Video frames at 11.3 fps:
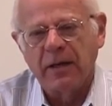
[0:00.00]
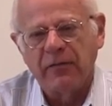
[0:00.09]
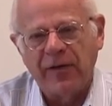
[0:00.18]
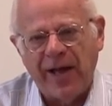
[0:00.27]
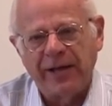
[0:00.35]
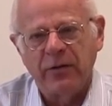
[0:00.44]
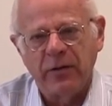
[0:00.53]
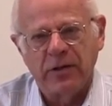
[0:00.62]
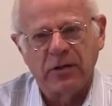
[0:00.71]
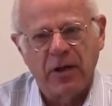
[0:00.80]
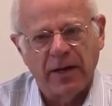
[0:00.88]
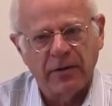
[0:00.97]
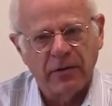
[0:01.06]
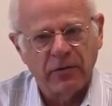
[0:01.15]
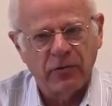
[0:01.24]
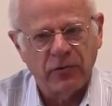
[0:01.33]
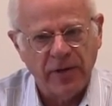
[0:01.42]
value is not
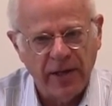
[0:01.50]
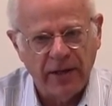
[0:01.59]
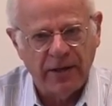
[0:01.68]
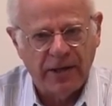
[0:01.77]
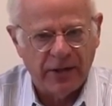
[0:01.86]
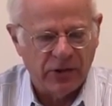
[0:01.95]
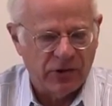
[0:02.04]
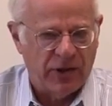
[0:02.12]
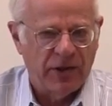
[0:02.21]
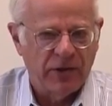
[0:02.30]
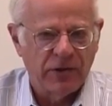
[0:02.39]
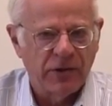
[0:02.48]
created in exchange,